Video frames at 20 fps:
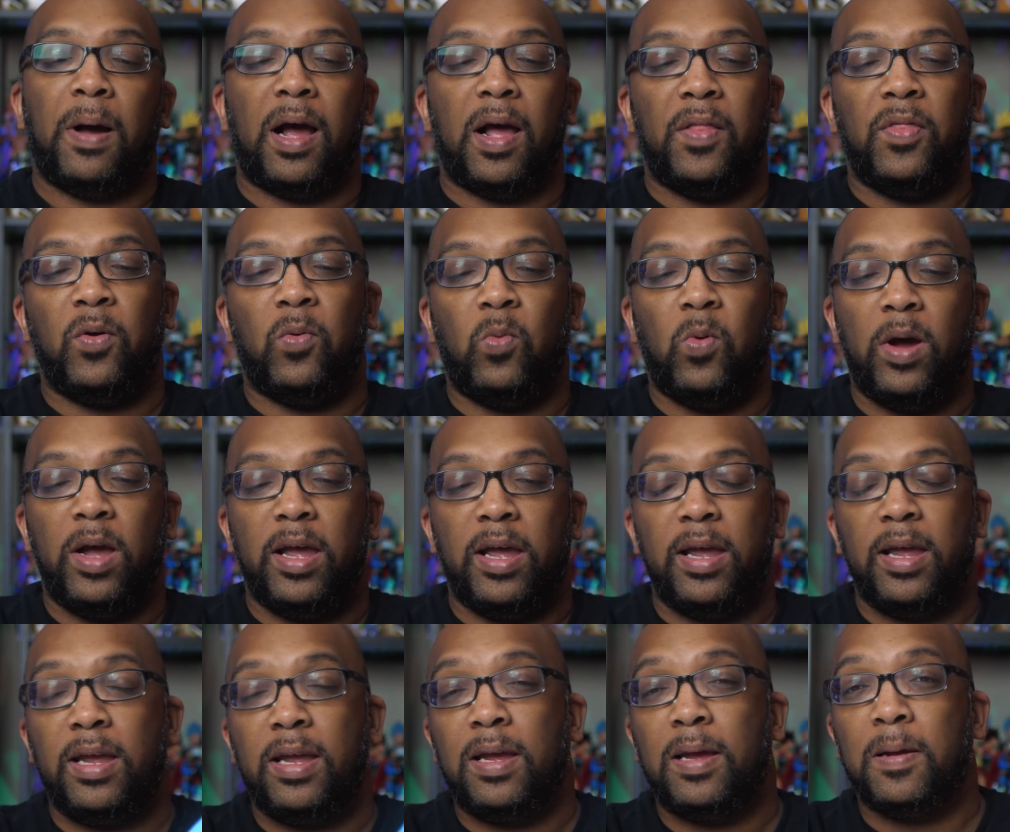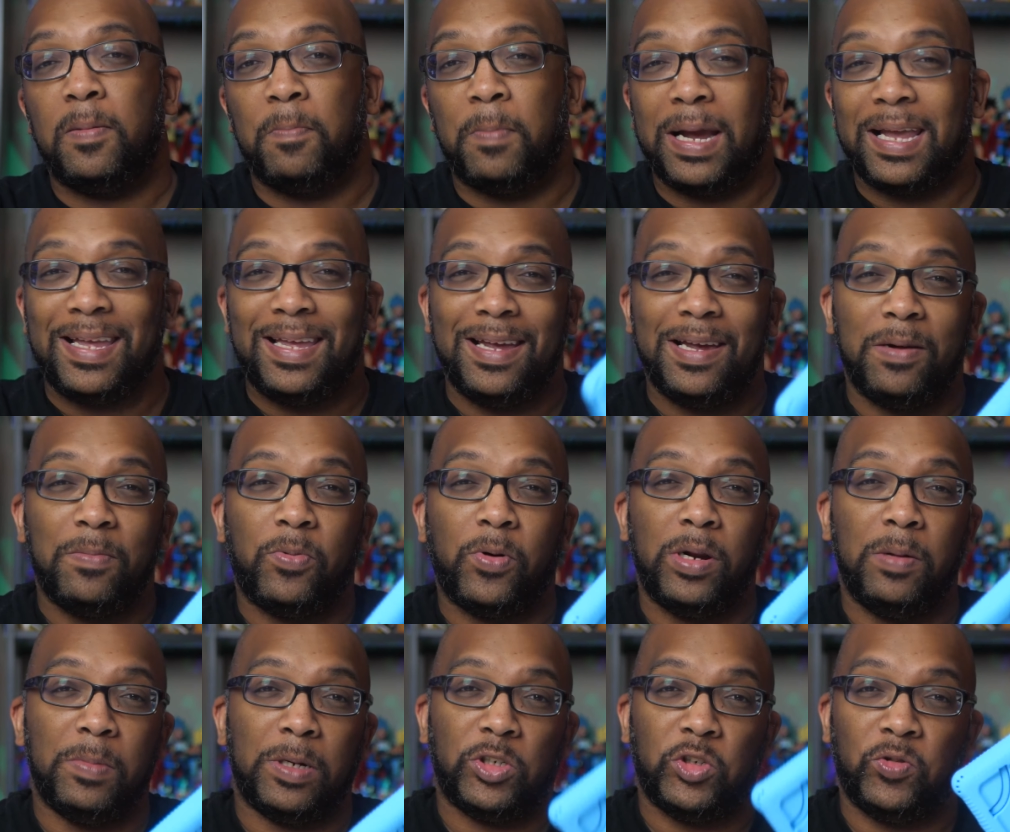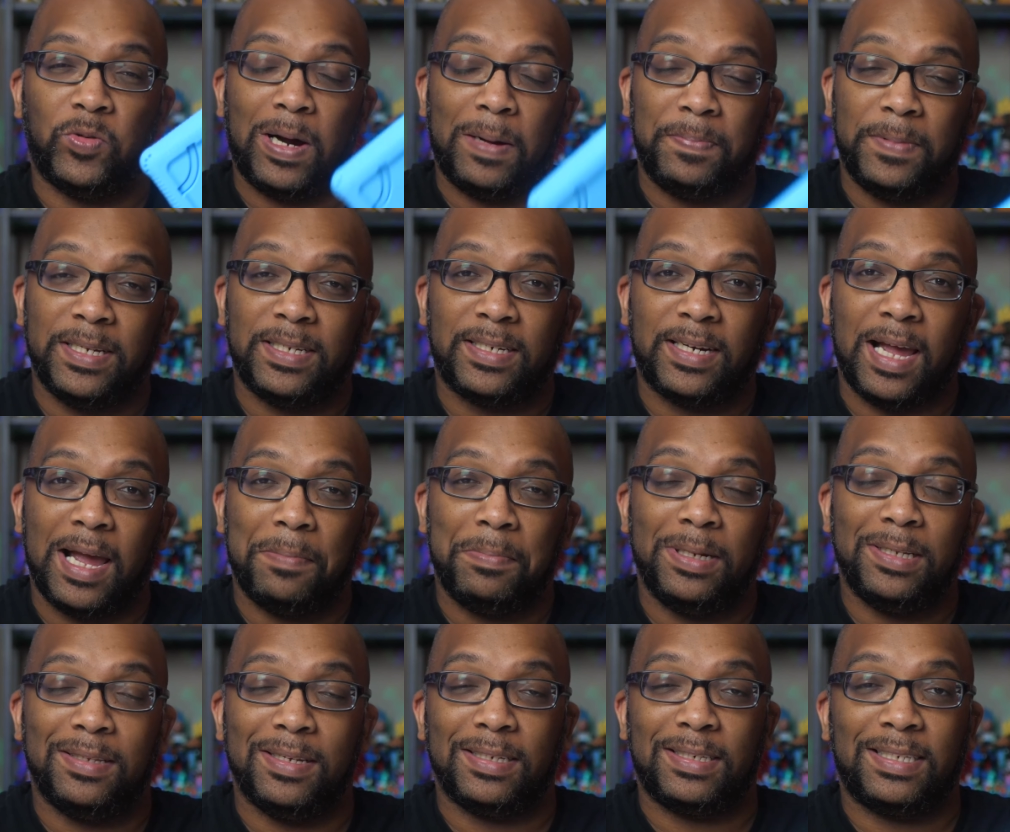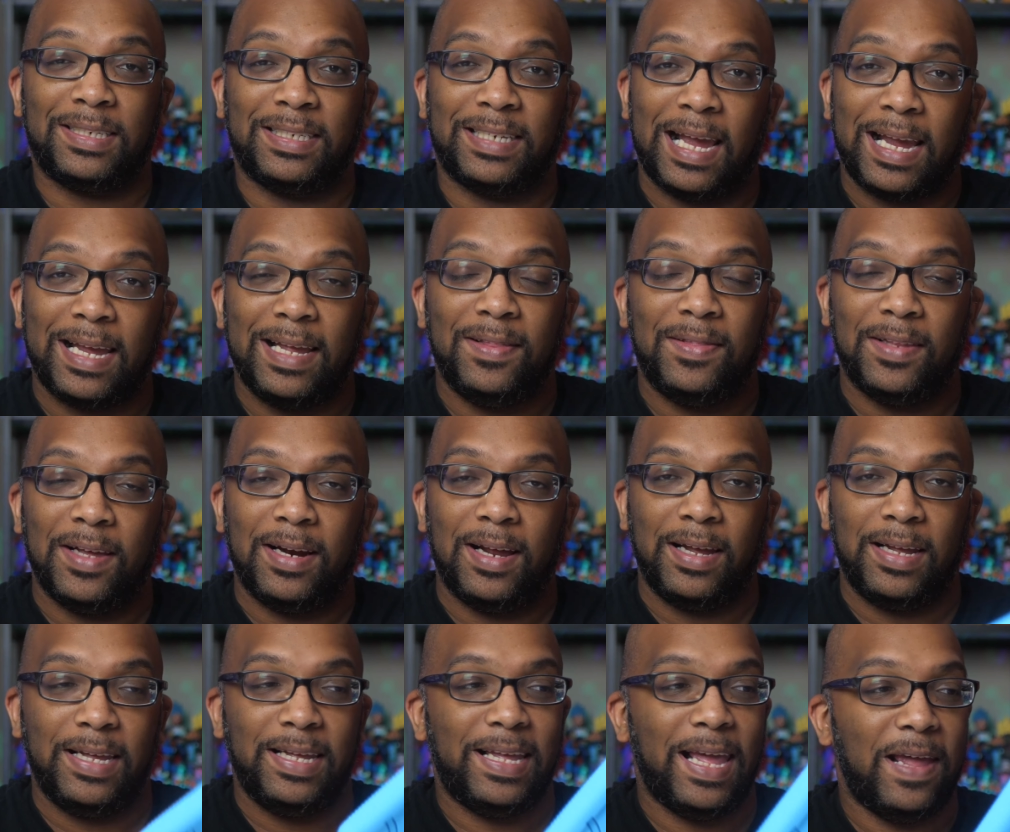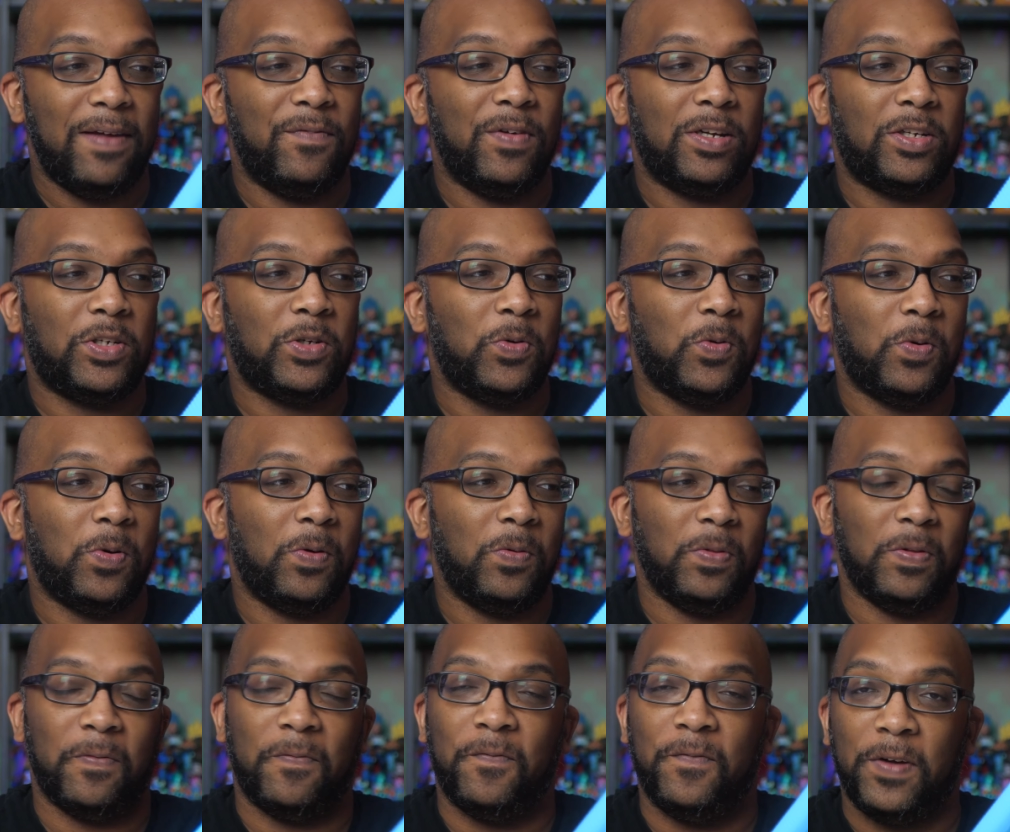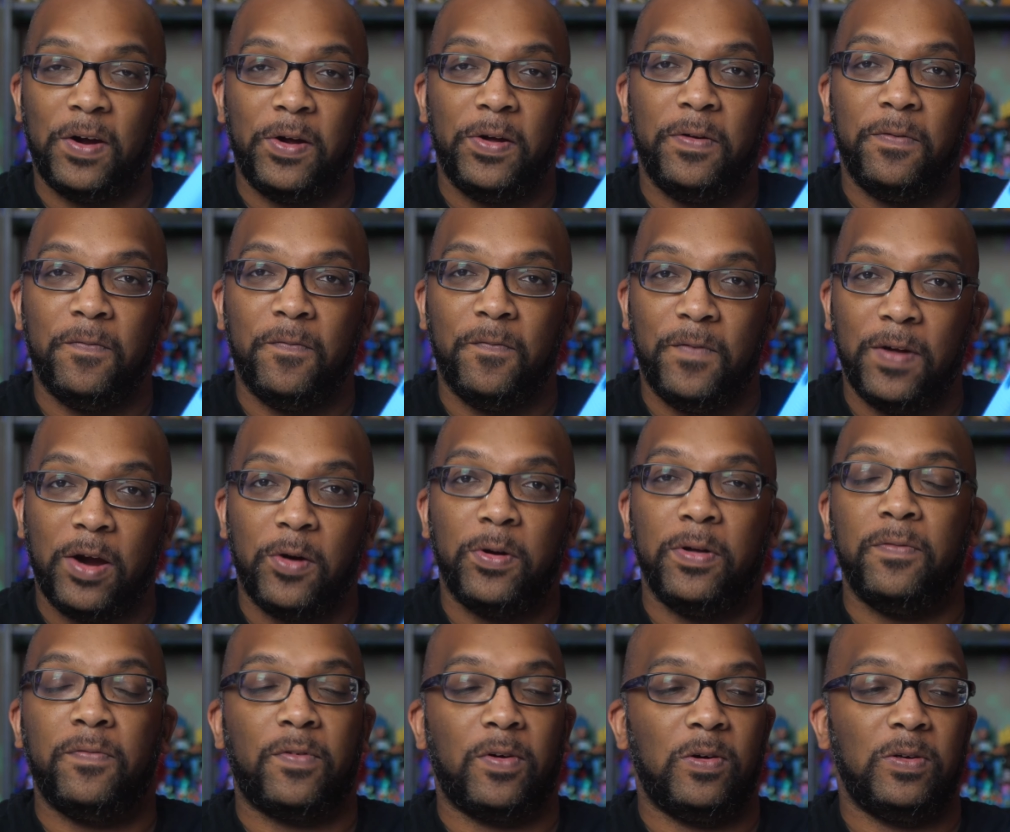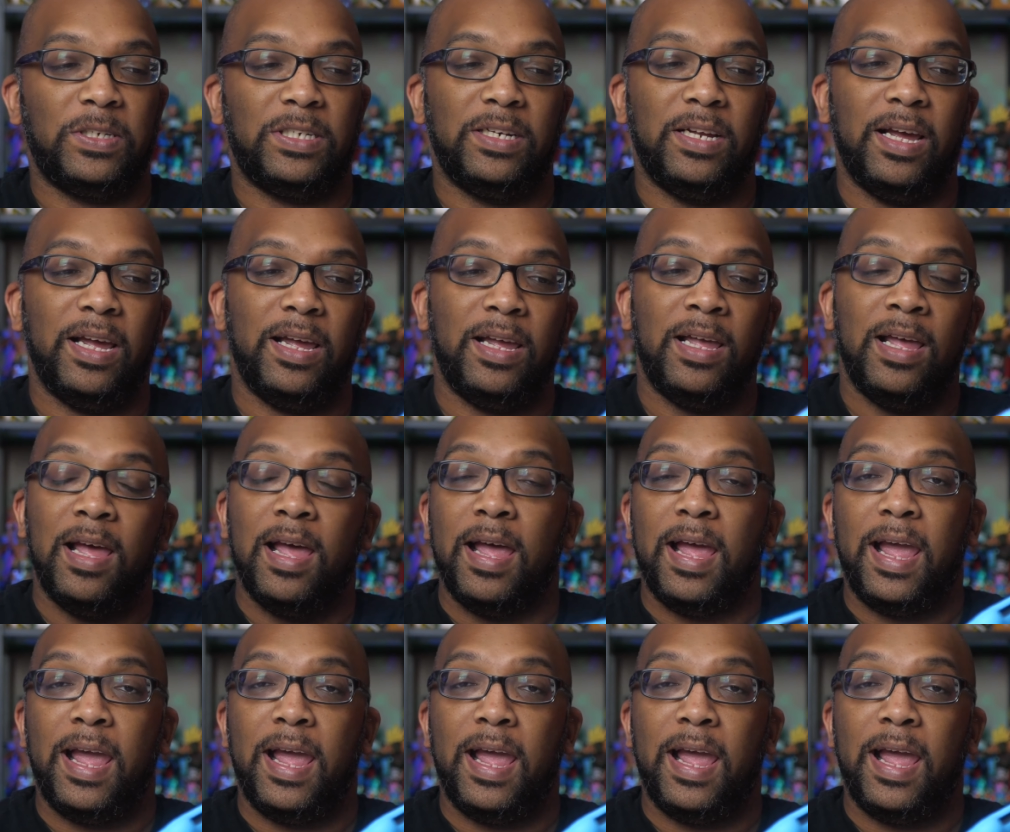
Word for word: by the way, my kid pretty much dropped this tablet the second that I gave it to her on the very first day.